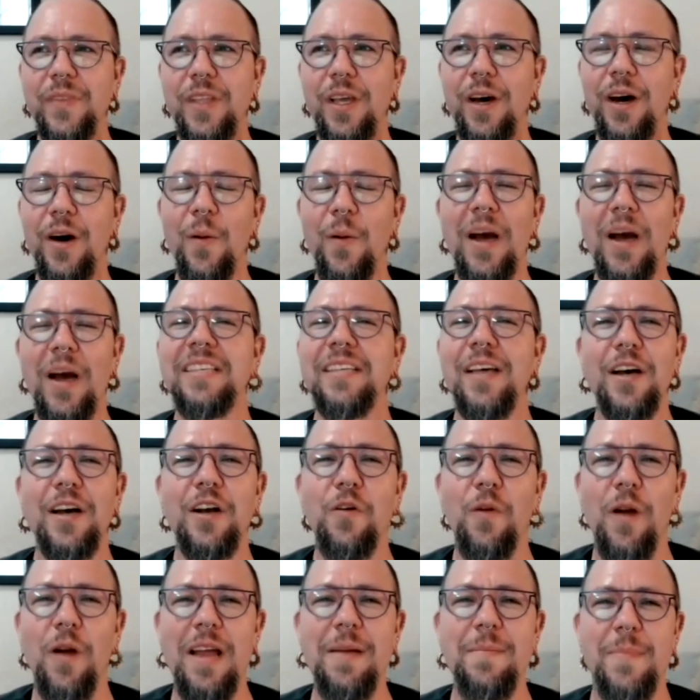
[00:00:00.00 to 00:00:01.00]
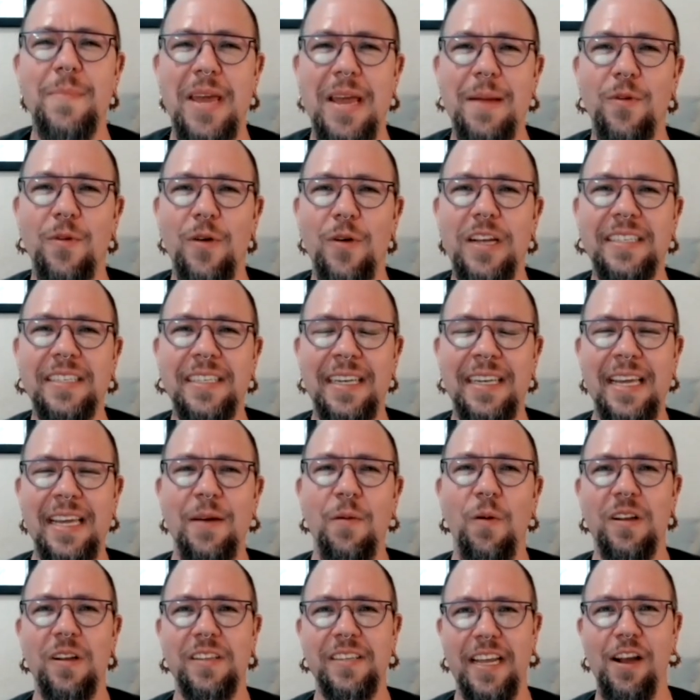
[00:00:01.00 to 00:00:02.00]
oh, I saw a great meme recently
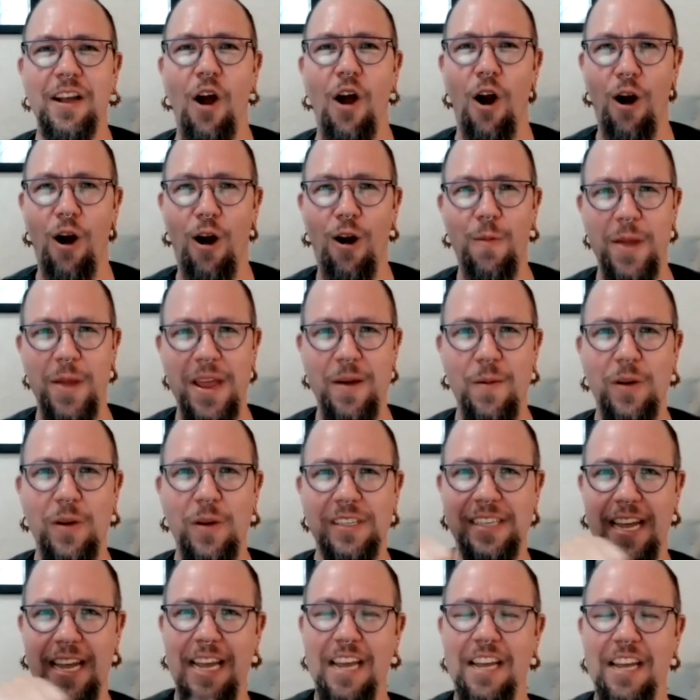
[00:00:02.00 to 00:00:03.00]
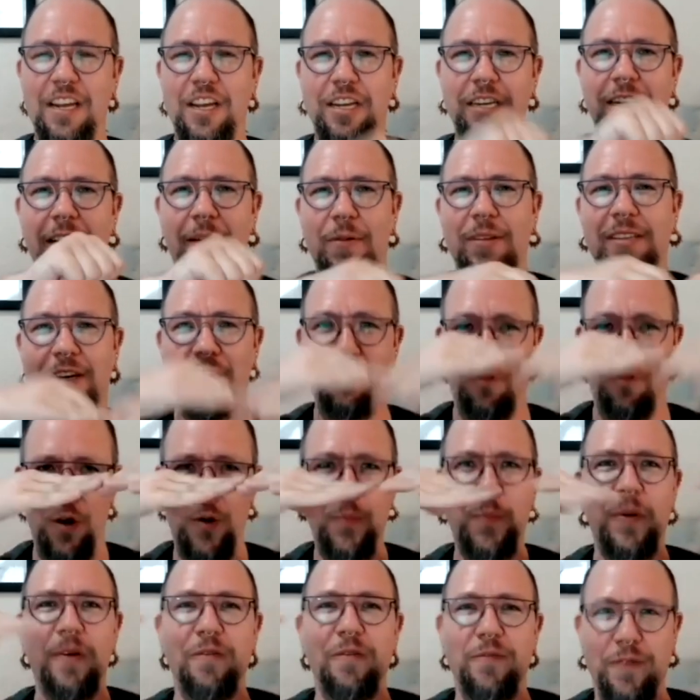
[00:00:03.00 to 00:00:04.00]
where it's like army was like it was a
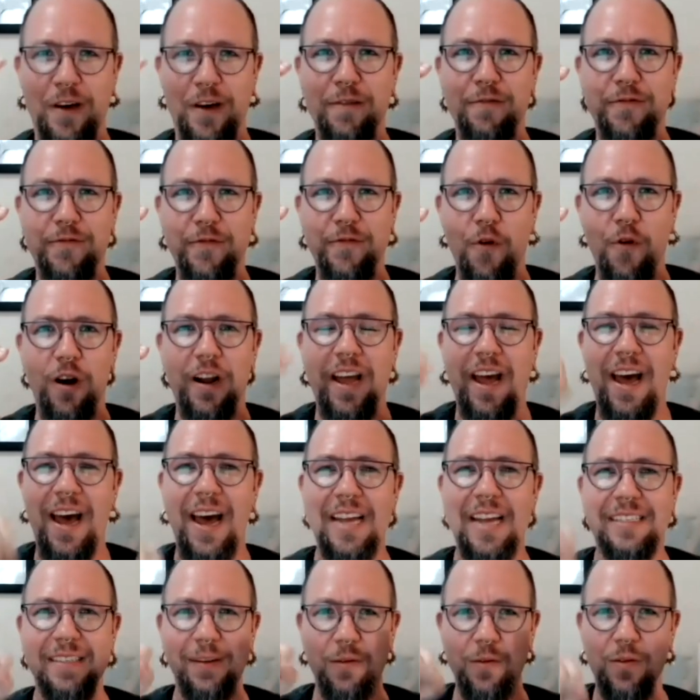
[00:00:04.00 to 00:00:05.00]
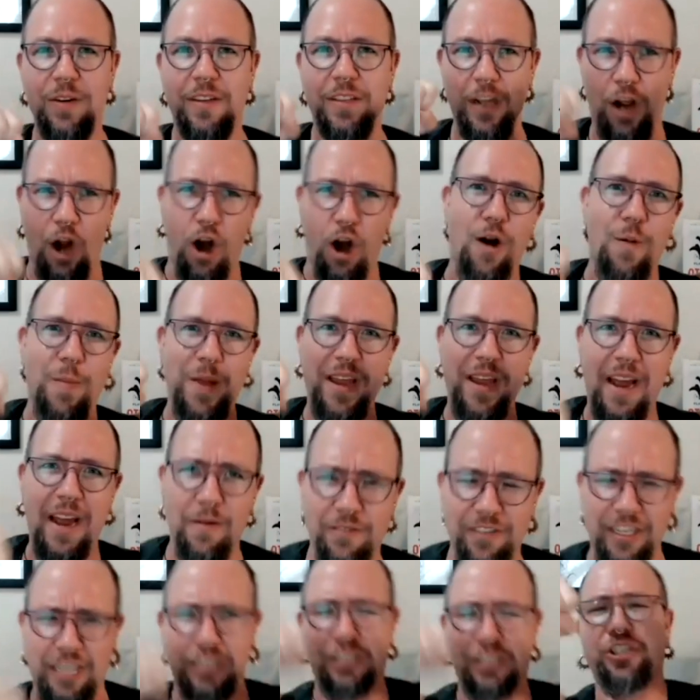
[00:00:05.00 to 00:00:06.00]
group of of four guys and the army guy
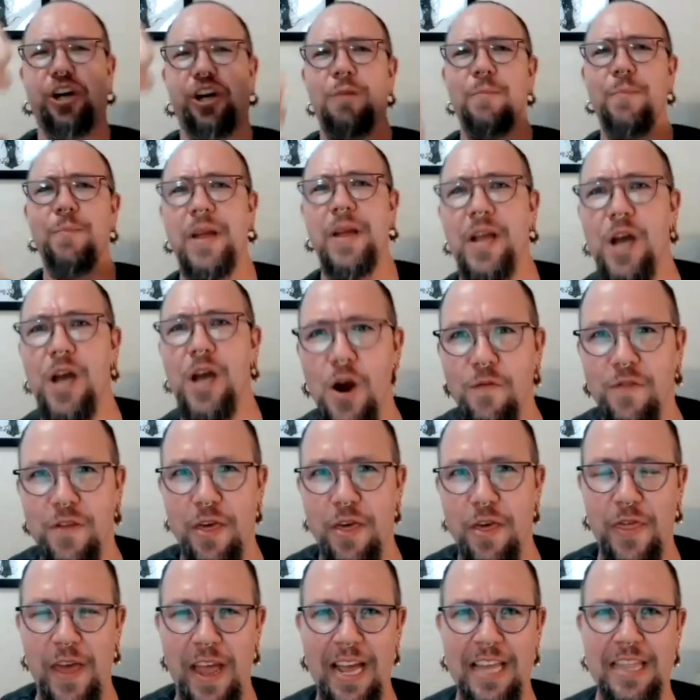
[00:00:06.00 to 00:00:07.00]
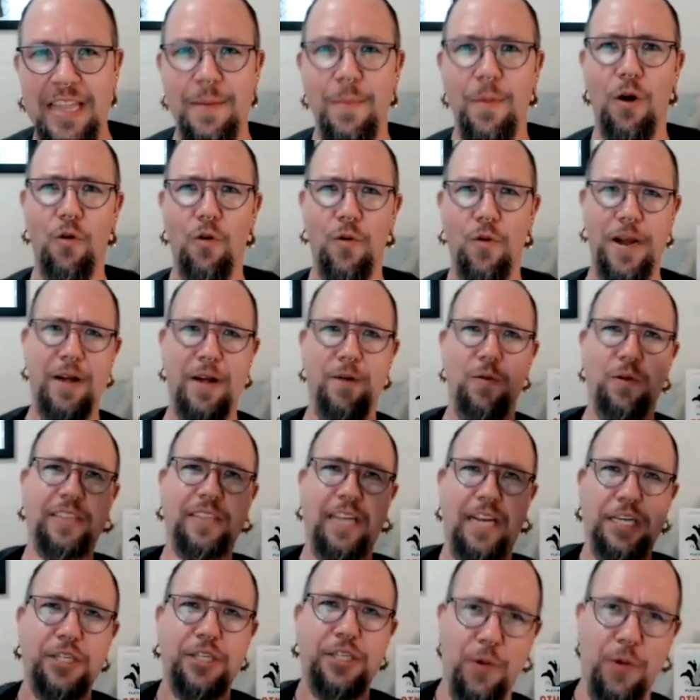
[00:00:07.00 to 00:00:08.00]
was like jumping over the thing and the marine was
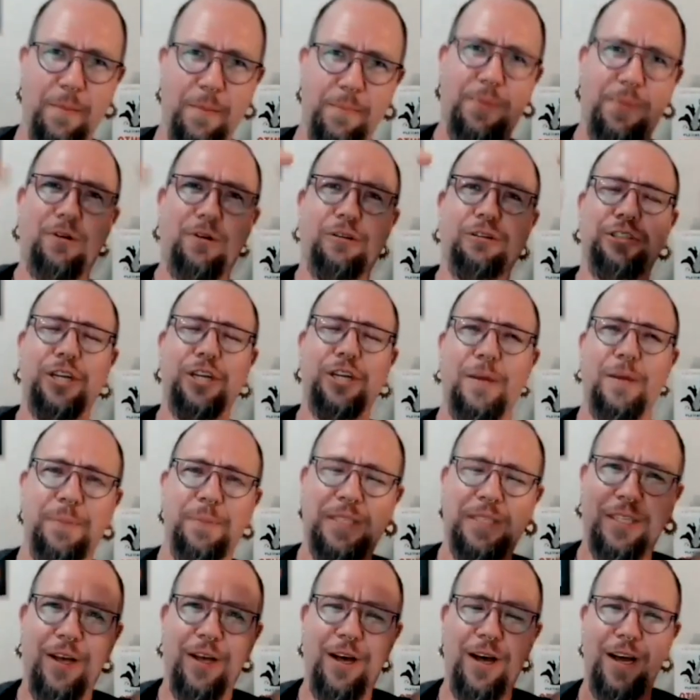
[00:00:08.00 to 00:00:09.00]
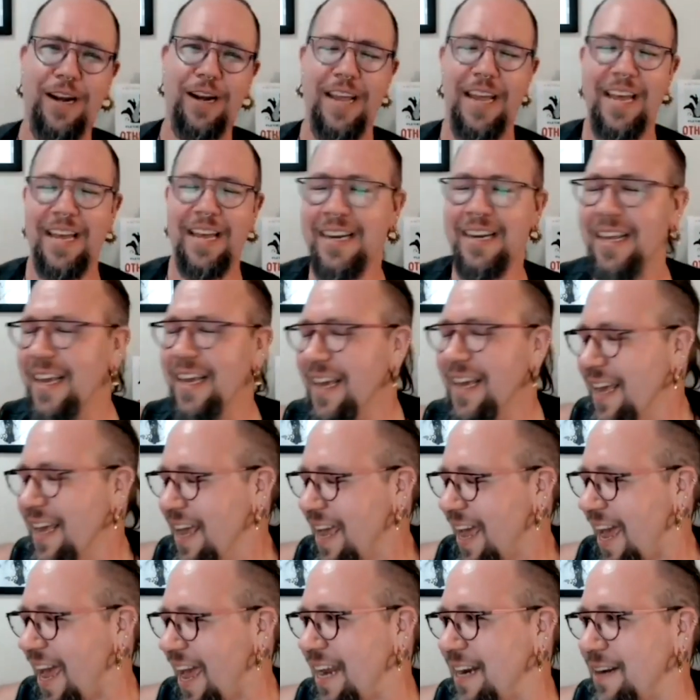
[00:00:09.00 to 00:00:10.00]
like doing push-ups on it
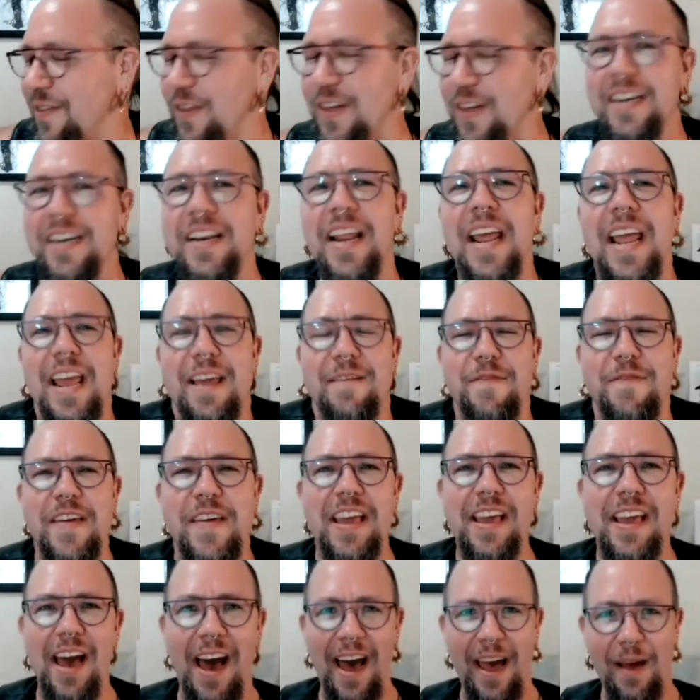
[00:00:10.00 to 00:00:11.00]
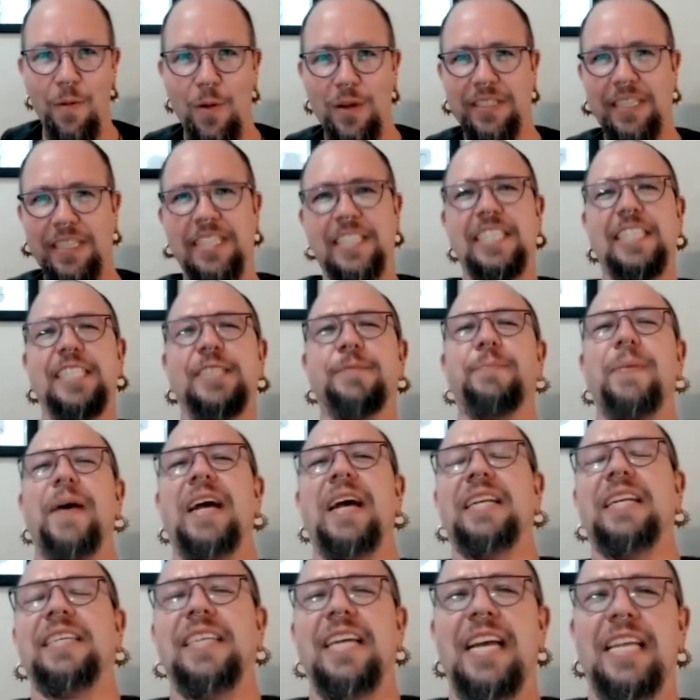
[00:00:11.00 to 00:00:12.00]
and the navy guy was
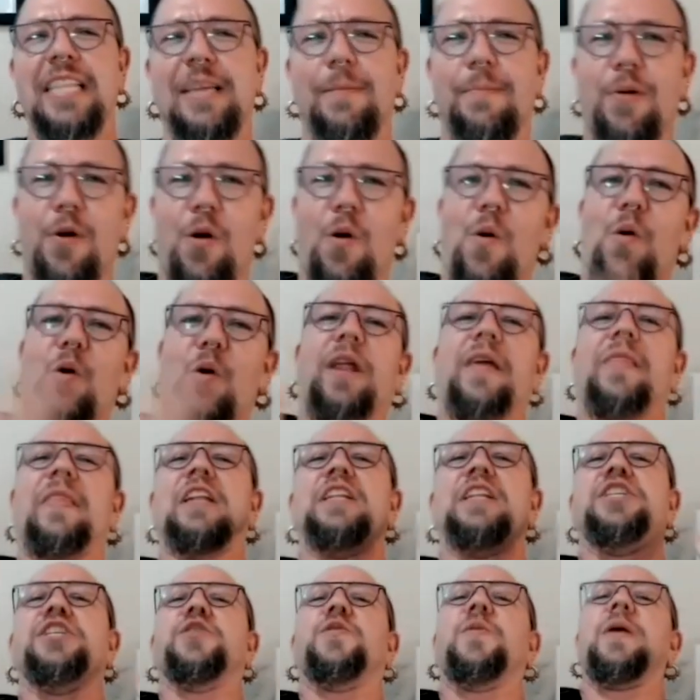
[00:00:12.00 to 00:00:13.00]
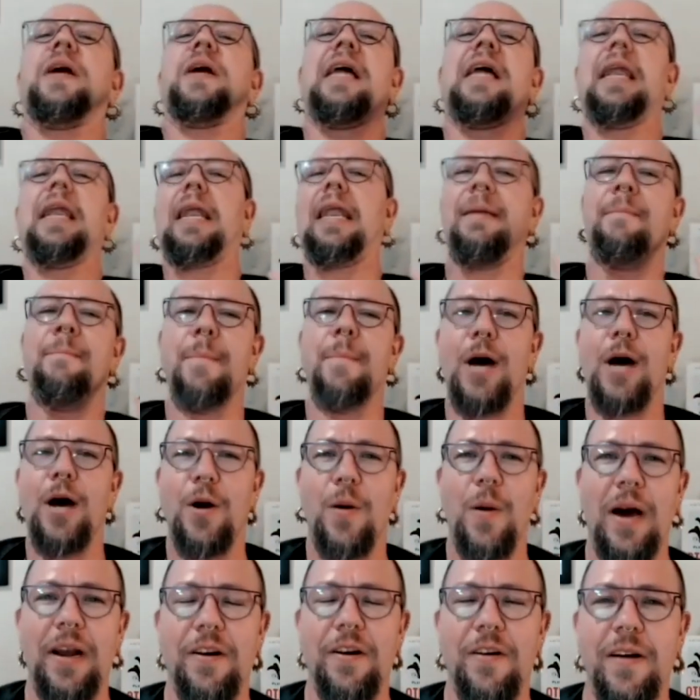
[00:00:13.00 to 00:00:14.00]
inspecting the pole and then doing a
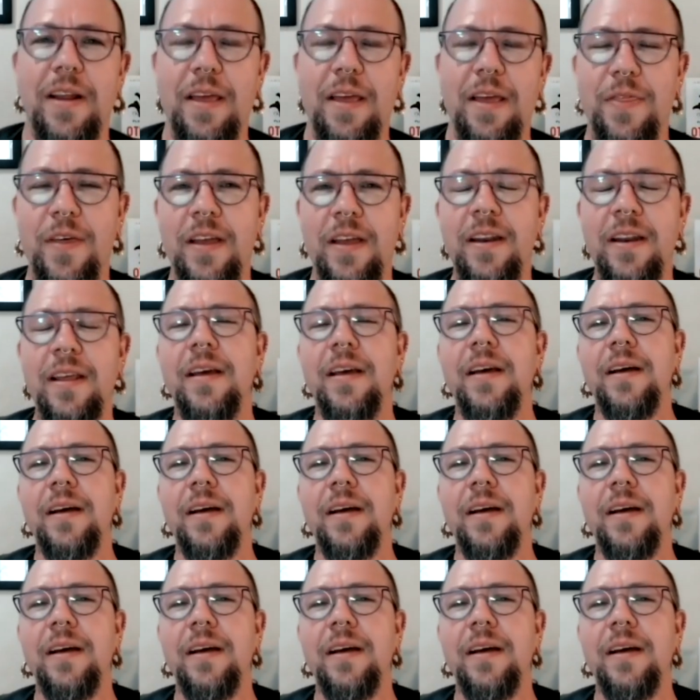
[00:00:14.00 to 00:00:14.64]
limbo underneath it.